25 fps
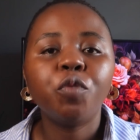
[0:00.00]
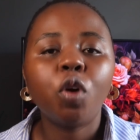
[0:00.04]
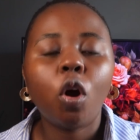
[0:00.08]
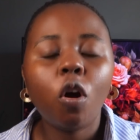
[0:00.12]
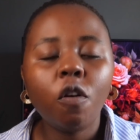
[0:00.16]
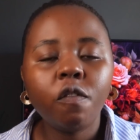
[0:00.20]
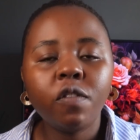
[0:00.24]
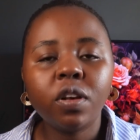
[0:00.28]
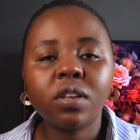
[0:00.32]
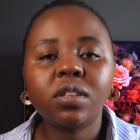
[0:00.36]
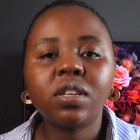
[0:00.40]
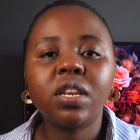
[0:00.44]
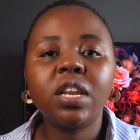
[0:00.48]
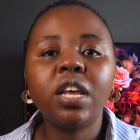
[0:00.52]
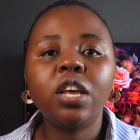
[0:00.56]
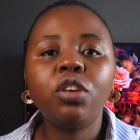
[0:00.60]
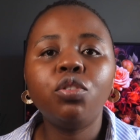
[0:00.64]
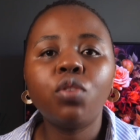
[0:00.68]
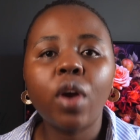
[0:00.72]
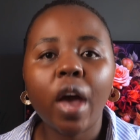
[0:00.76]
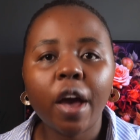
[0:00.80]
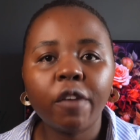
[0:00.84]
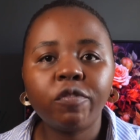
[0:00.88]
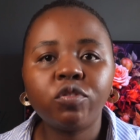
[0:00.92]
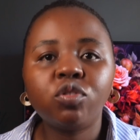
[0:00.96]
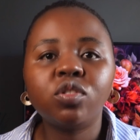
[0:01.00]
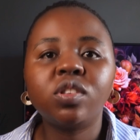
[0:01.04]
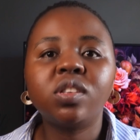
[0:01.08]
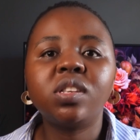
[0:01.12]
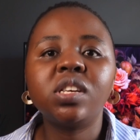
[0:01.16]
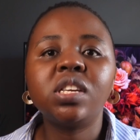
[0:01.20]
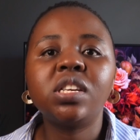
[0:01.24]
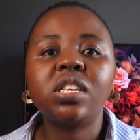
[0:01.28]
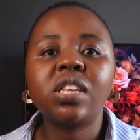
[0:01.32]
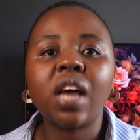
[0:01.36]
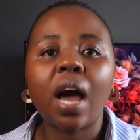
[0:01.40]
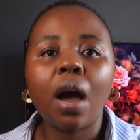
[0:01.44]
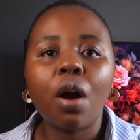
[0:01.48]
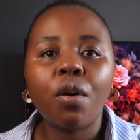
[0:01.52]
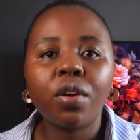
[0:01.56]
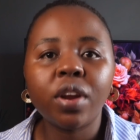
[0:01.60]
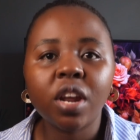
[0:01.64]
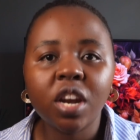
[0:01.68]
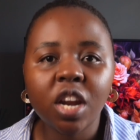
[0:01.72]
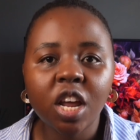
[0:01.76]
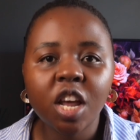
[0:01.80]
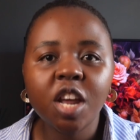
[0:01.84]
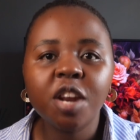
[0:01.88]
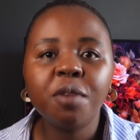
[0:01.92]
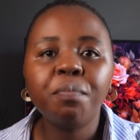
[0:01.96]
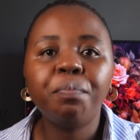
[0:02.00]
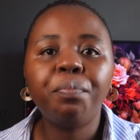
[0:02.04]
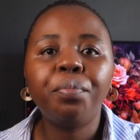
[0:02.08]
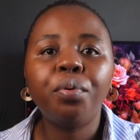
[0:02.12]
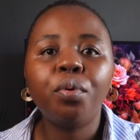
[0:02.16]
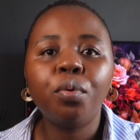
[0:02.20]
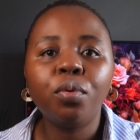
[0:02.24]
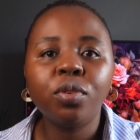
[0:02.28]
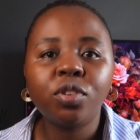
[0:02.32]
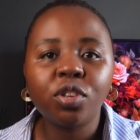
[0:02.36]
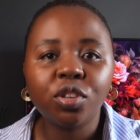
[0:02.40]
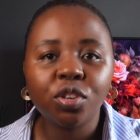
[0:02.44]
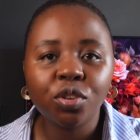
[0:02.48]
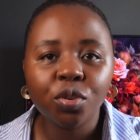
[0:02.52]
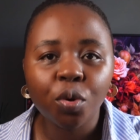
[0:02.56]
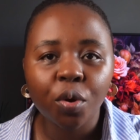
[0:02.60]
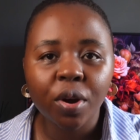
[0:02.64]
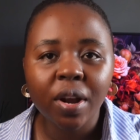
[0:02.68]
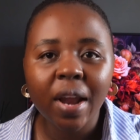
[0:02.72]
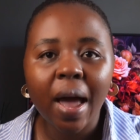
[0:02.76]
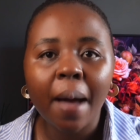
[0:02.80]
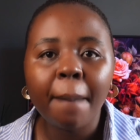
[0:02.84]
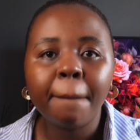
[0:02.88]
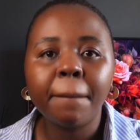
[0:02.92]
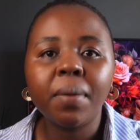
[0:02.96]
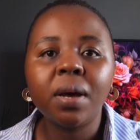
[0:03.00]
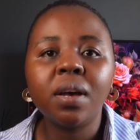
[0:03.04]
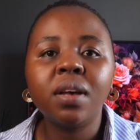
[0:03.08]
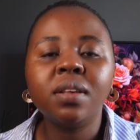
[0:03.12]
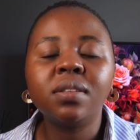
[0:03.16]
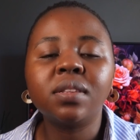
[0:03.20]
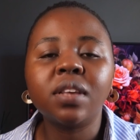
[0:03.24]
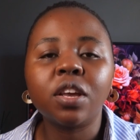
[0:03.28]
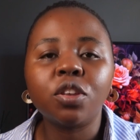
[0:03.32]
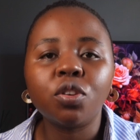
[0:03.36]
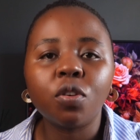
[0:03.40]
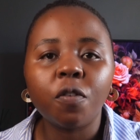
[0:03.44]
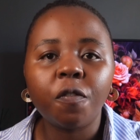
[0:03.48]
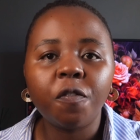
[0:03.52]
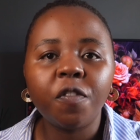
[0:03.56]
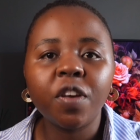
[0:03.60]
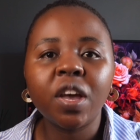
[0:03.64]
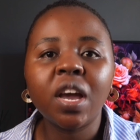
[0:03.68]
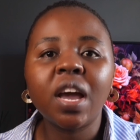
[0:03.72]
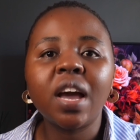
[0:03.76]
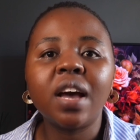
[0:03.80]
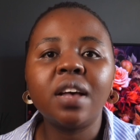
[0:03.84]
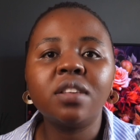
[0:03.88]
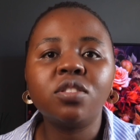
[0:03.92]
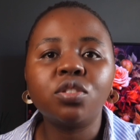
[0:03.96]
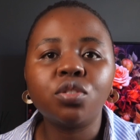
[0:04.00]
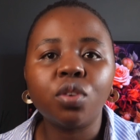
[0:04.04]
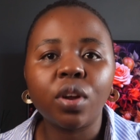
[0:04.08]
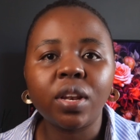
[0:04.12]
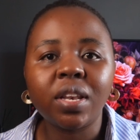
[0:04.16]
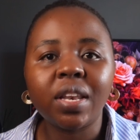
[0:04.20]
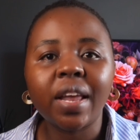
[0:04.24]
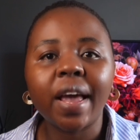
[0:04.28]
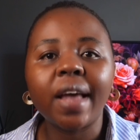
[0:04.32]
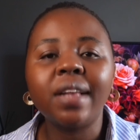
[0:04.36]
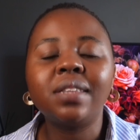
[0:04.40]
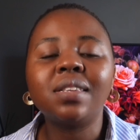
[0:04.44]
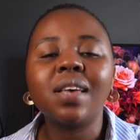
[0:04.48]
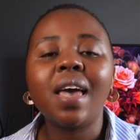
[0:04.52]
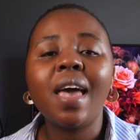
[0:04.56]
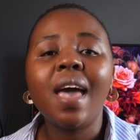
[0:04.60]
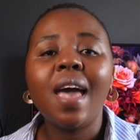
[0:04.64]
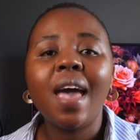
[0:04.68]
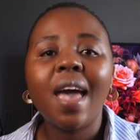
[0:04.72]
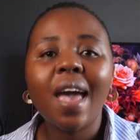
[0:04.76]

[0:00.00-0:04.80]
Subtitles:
obviously you have to sit down and input your numbers and your figures, your debts